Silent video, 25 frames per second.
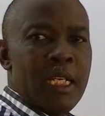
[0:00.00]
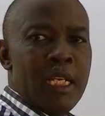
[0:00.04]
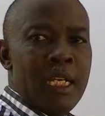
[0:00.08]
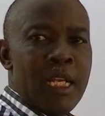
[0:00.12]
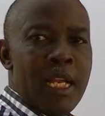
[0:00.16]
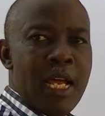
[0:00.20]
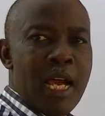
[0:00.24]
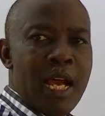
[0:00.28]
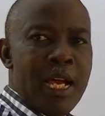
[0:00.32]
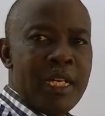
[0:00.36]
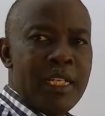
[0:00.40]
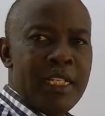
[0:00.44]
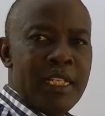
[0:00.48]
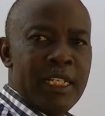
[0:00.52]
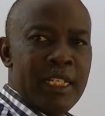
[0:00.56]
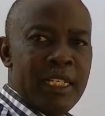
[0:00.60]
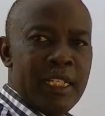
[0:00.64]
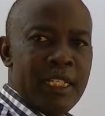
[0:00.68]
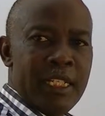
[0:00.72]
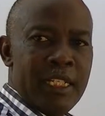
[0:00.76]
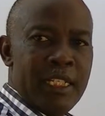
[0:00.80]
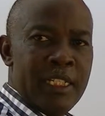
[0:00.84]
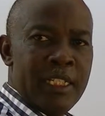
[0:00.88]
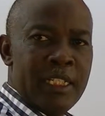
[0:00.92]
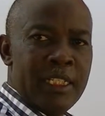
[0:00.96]
that
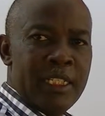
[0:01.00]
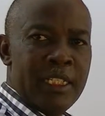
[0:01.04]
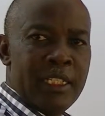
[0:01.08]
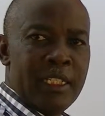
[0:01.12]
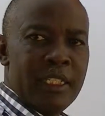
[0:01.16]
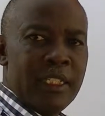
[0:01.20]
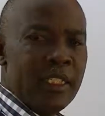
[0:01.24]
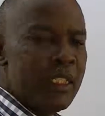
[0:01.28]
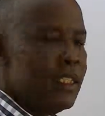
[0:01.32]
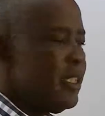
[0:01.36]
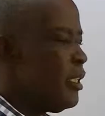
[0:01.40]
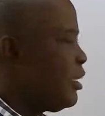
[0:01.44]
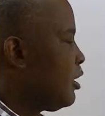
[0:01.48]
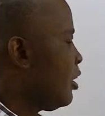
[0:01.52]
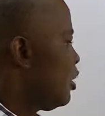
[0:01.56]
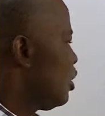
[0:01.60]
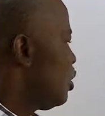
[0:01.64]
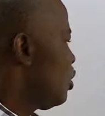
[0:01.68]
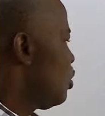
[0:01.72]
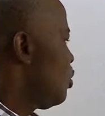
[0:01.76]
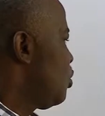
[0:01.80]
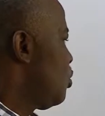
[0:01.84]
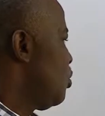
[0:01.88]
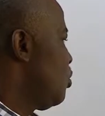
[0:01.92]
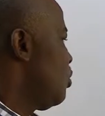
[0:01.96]
leads
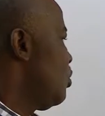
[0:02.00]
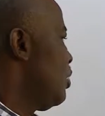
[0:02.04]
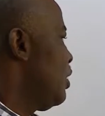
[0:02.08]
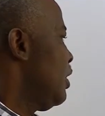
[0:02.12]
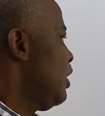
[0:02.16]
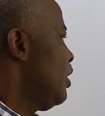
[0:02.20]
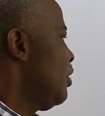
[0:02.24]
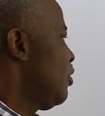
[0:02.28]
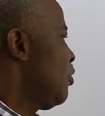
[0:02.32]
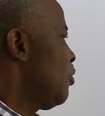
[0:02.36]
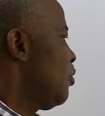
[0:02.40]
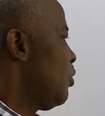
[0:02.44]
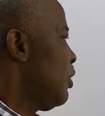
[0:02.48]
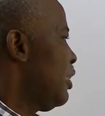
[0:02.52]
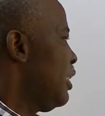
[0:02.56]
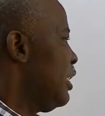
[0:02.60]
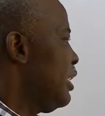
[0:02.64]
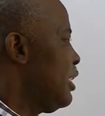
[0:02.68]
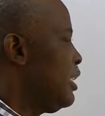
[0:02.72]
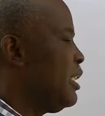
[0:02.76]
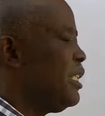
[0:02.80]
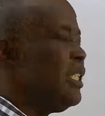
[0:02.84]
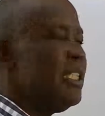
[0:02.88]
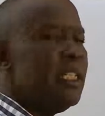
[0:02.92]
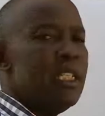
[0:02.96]
to
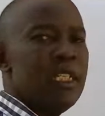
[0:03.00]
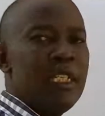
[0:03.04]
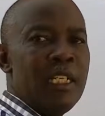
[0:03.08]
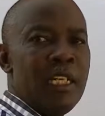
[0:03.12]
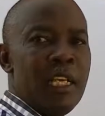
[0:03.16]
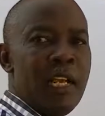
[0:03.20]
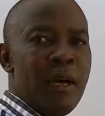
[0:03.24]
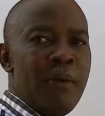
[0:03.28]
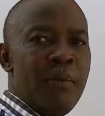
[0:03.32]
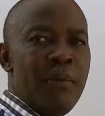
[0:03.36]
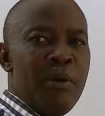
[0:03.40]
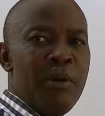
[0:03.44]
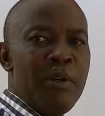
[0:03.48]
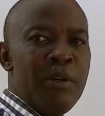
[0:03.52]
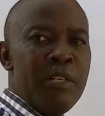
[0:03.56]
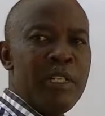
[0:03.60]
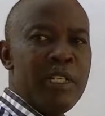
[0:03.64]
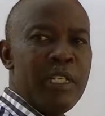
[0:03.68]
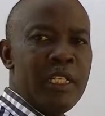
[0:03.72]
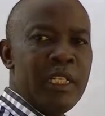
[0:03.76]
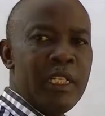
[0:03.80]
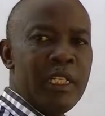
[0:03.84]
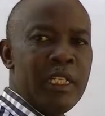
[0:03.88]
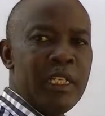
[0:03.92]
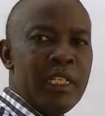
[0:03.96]
increase in the
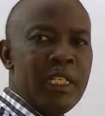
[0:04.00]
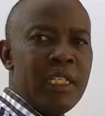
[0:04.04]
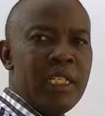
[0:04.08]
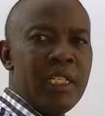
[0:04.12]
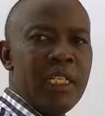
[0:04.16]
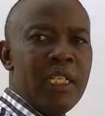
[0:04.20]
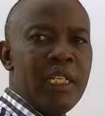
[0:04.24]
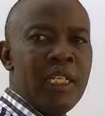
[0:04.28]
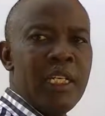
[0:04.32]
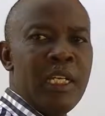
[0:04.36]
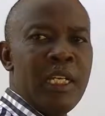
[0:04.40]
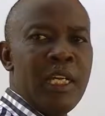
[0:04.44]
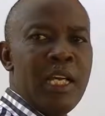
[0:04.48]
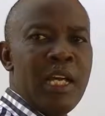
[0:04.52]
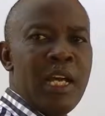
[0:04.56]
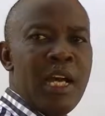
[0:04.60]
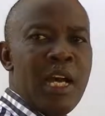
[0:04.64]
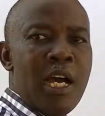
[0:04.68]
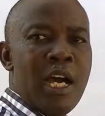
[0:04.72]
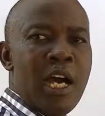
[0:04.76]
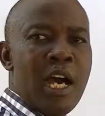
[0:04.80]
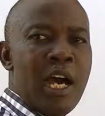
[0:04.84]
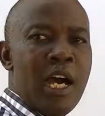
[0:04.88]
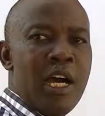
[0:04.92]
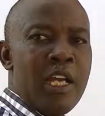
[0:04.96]
melting
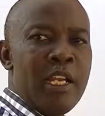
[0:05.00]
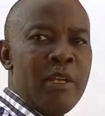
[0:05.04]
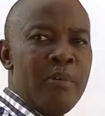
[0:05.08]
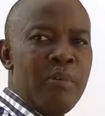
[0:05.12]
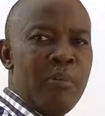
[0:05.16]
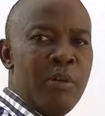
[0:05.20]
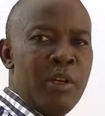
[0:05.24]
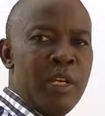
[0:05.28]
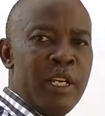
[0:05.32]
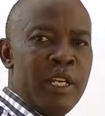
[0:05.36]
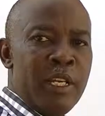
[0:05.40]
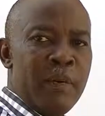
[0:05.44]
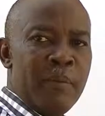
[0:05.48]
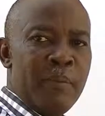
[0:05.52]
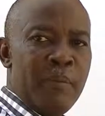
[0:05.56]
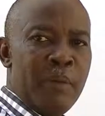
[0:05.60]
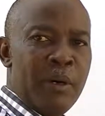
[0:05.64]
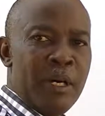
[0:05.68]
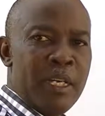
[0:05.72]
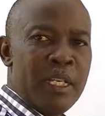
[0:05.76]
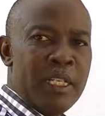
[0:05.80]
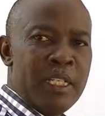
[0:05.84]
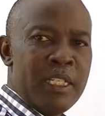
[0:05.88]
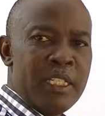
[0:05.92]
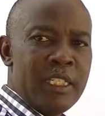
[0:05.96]
and boiling
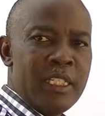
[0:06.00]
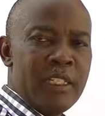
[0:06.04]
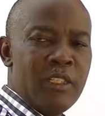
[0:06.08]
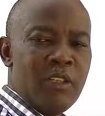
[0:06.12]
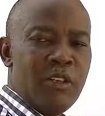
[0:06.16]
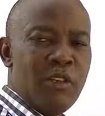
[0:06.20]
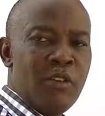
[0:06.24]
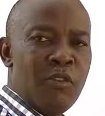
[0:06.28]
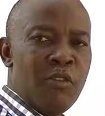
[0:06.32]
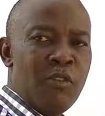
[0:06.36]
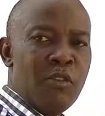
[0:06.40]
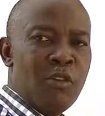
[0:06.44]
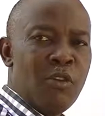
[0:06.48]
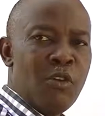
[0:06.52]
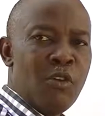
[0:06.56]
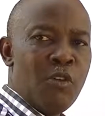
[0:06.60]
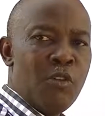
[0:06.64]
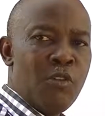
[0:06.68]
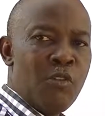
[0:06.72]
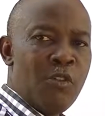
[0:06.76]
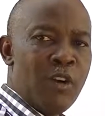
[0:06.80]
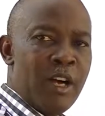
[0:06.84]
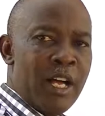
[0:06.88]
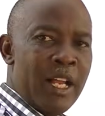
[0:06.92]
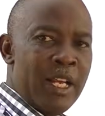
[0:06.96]
points of
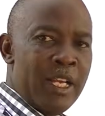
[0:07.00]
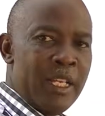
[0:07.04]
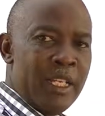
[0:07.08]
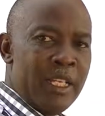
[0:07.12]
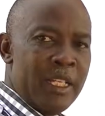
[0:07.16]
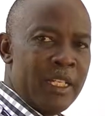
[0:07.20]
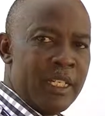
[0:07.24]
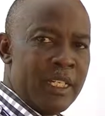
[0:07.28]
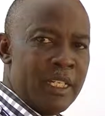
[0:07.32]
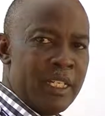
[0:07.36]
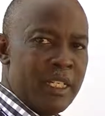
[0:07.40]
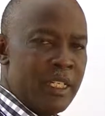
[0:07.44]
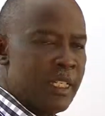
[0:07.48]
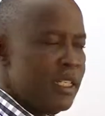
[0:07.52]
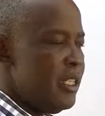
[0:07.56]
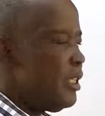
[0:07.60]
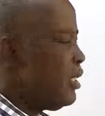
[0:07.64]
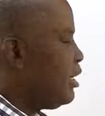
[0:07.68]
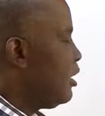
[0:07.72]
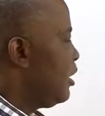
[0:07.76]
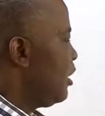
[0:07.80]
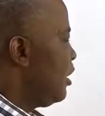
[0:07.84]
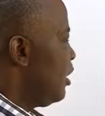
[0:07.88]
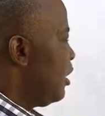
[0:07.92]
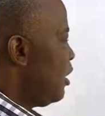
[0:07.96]
covalent
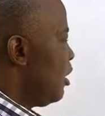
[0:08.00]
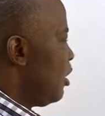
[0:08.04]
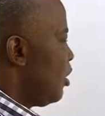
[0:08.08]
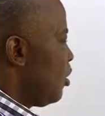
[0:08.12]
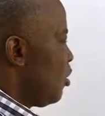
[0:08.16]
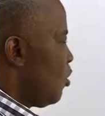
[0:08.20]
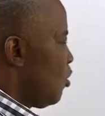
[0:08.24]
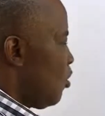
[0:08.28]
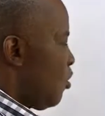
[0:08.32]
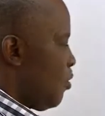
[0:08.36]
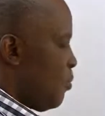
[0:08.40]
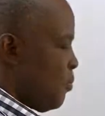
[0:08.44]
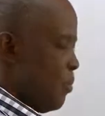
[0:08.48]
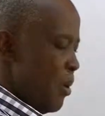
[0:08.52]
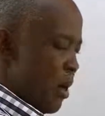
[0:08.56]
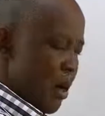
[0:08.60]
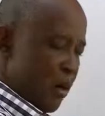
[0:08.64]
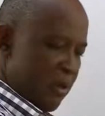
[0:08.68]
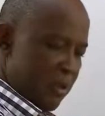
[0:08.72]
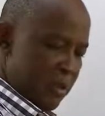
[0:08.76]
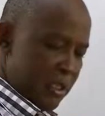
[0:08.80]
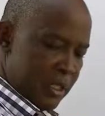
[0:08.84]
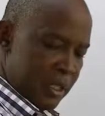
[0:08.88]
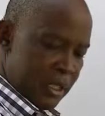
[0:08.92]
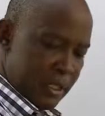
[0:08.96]

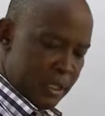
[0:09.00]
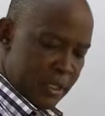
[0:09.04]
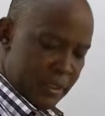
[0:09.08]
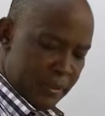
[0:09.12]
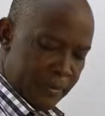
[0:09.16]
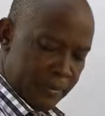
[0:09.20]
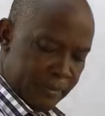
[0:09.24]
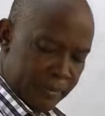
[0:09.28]
compounds.